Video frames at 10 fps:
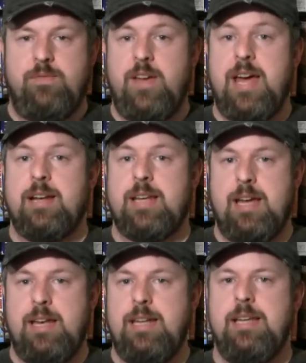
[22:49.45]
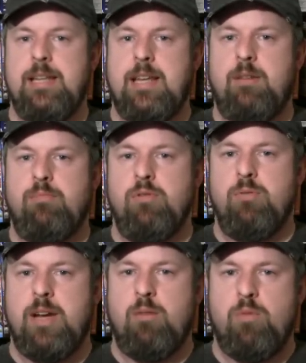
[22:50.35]
In fact, I need to get that on
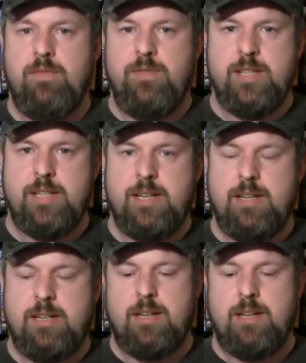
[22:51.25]
Blu-ray and revisit it.